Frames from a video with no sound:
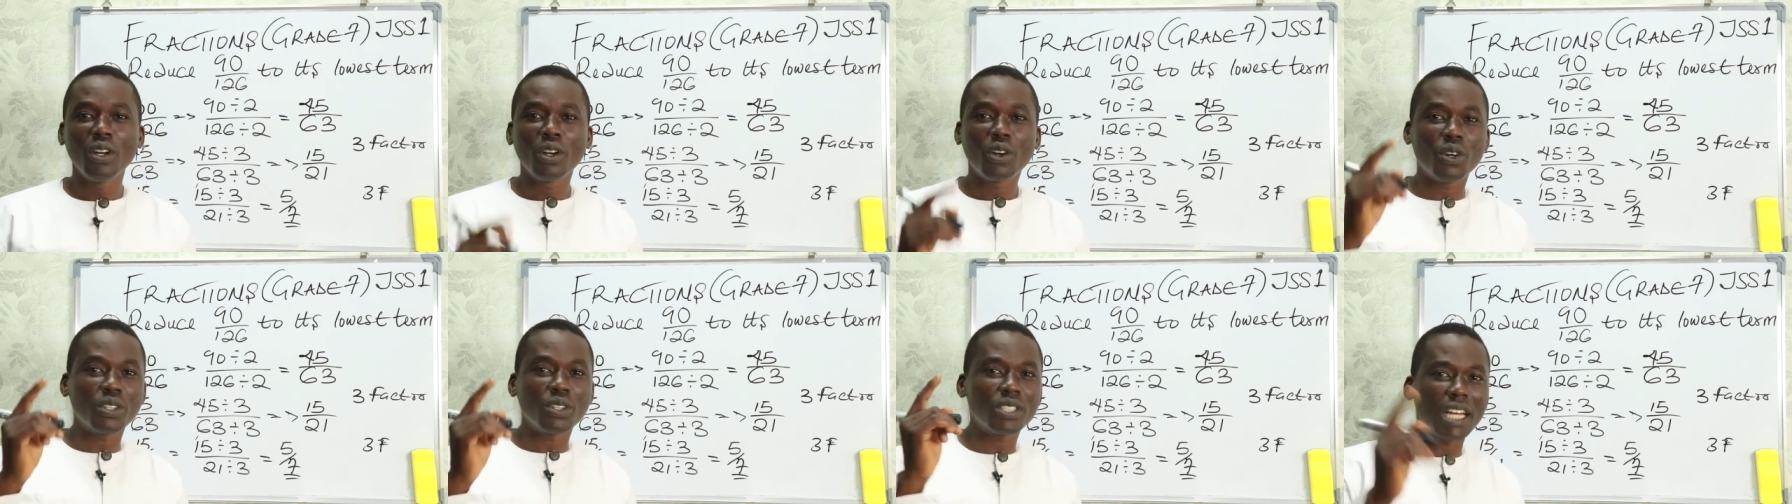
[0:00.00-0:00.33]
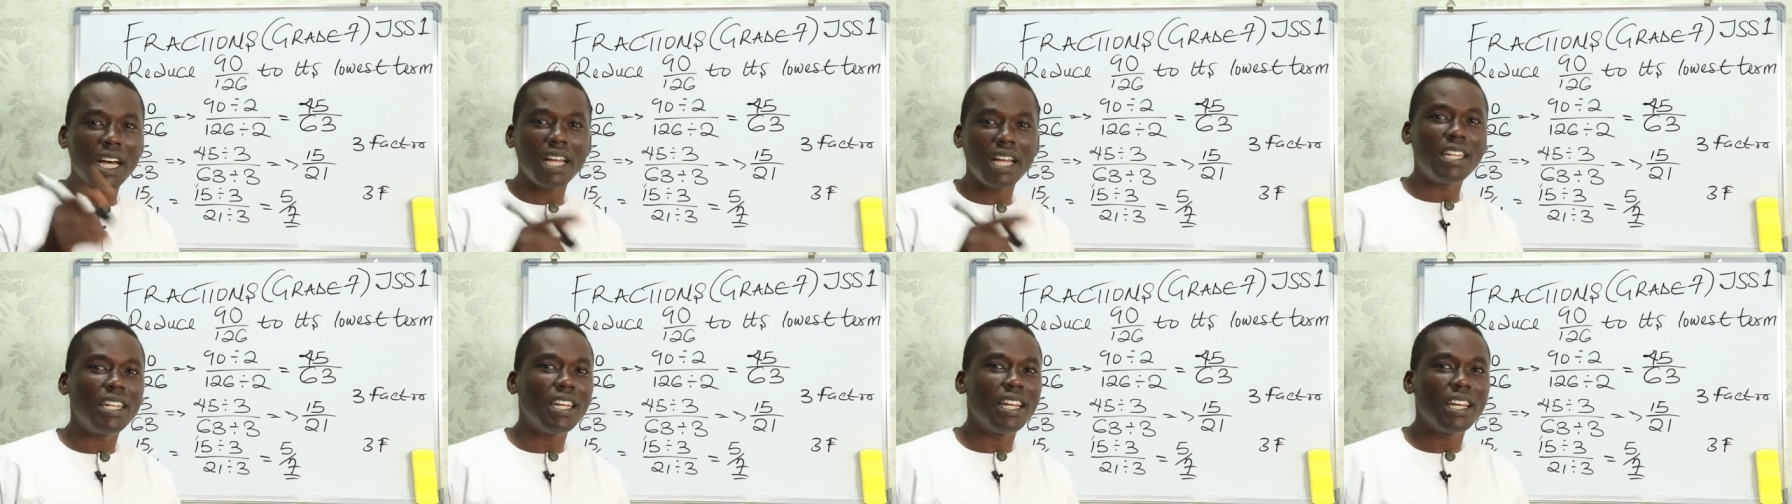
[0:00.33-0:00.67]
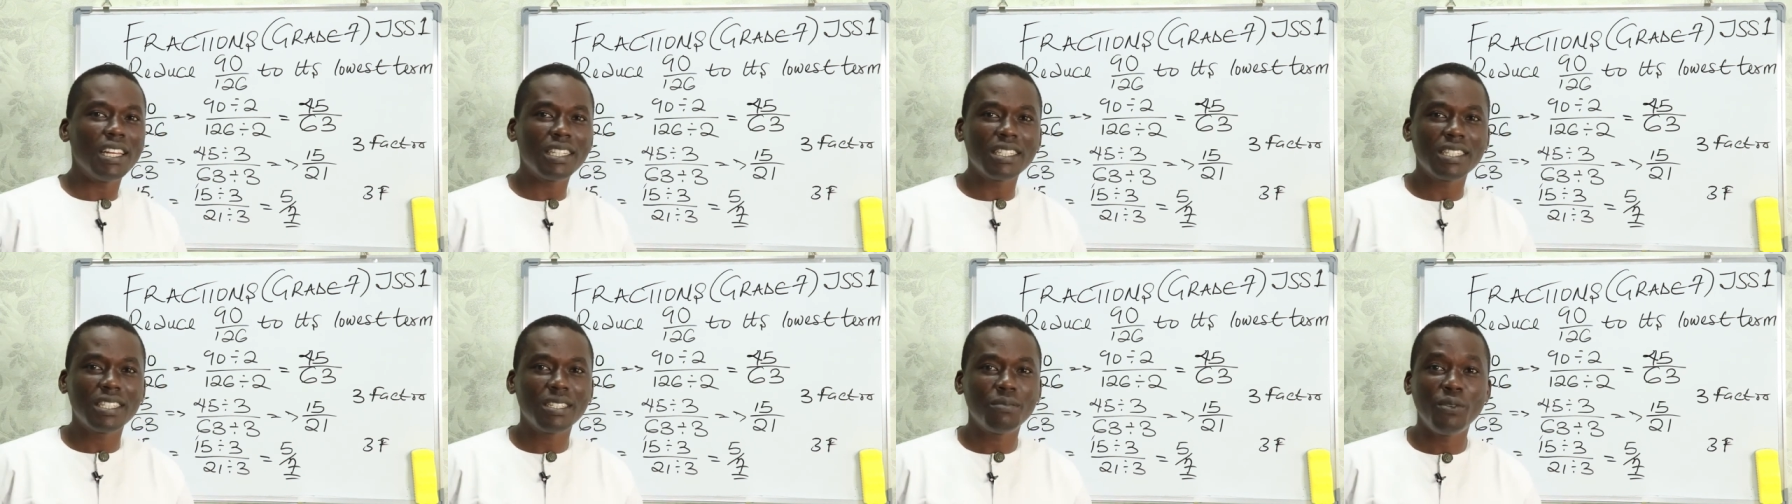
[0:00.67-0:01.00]
because our
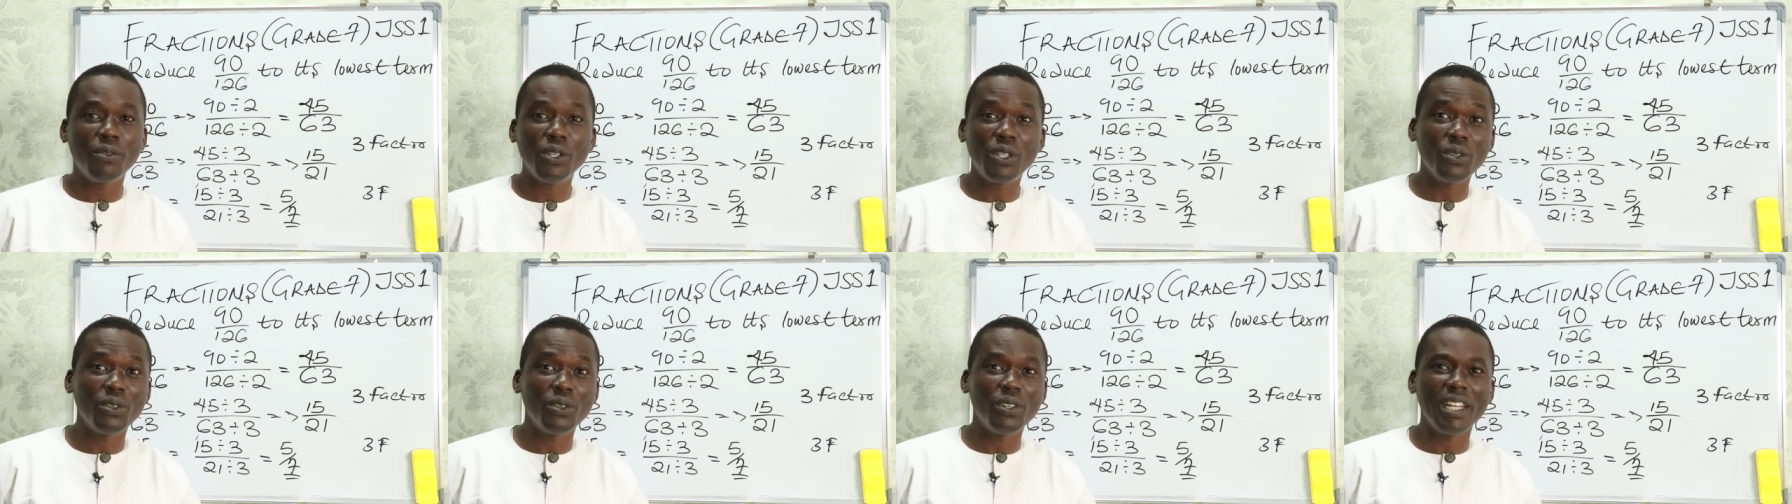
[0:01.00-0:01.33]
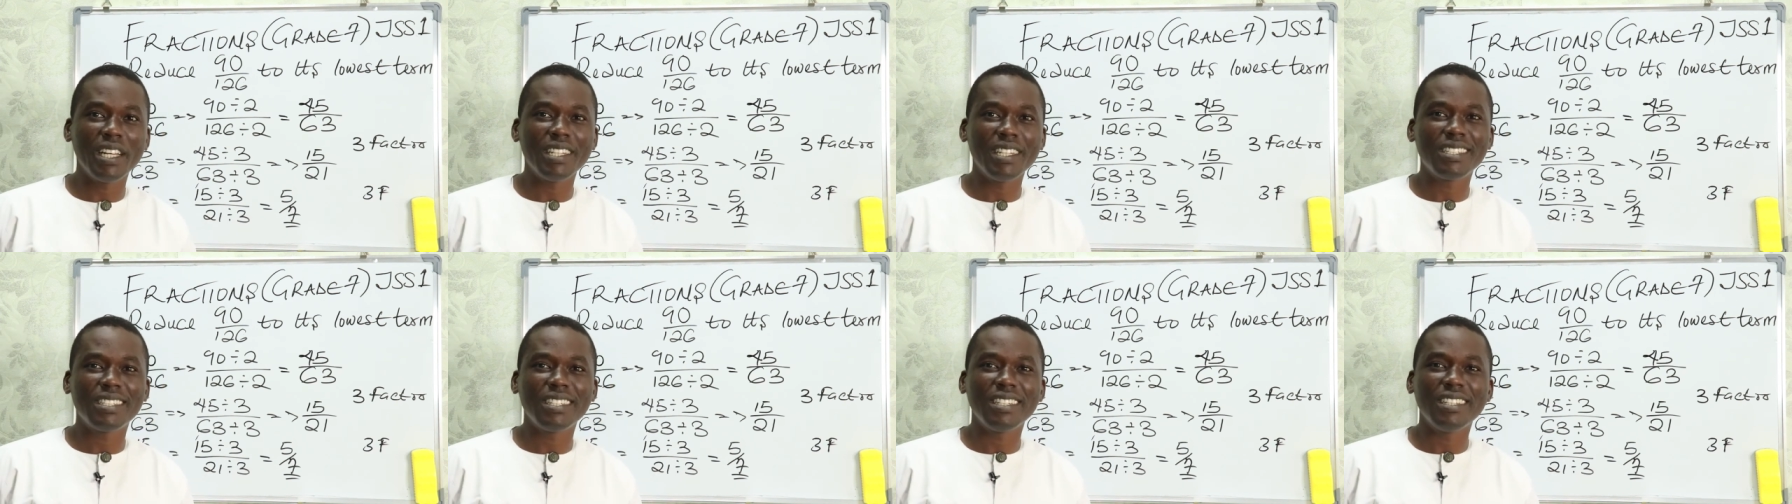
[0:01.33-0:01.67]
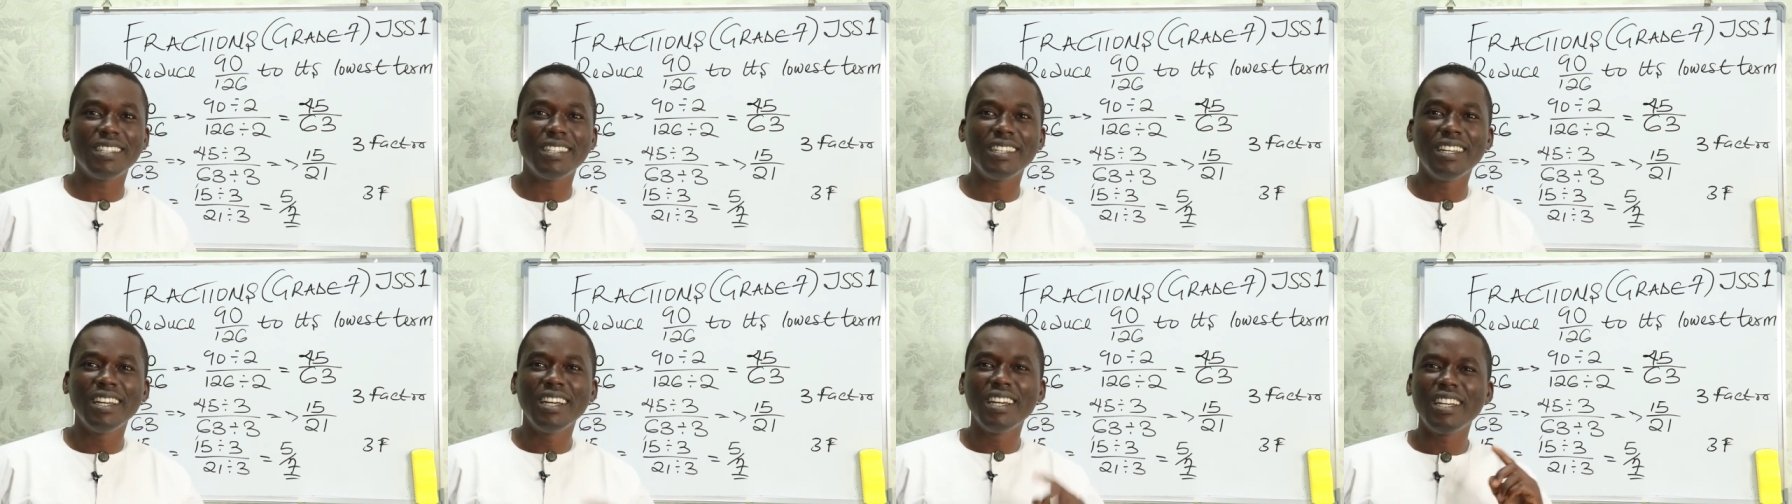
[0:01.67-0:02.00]
next video
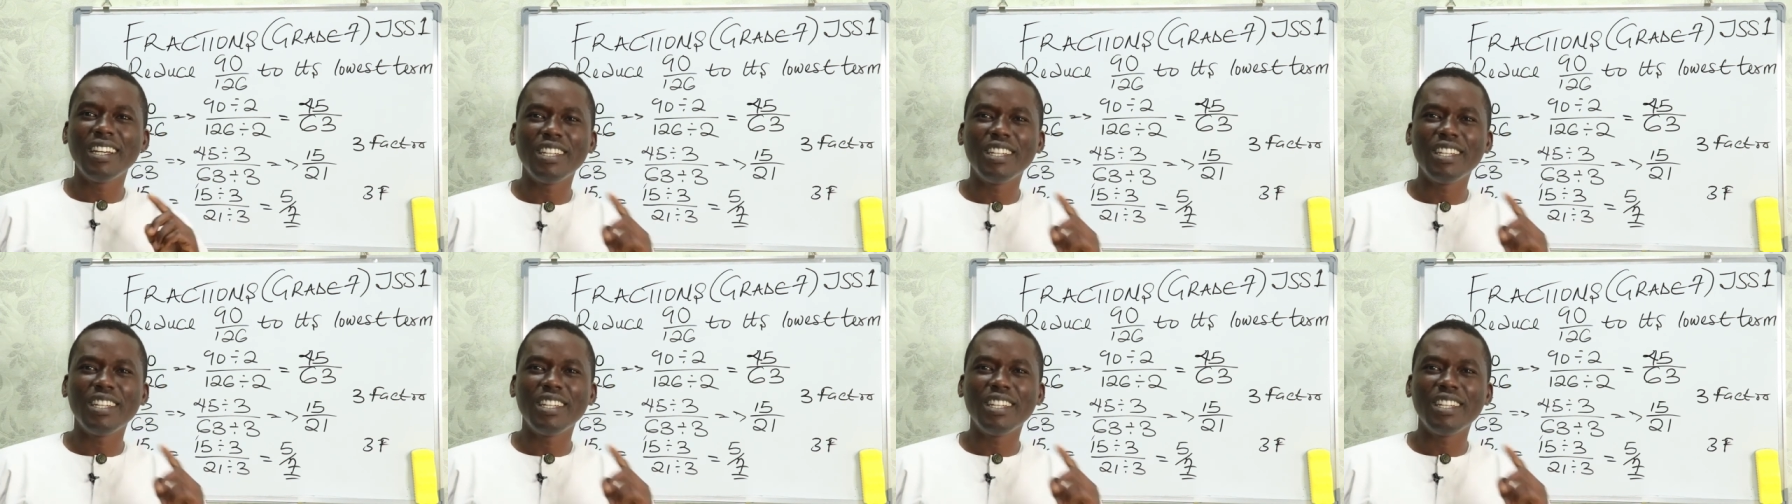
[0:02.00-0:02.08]
lesson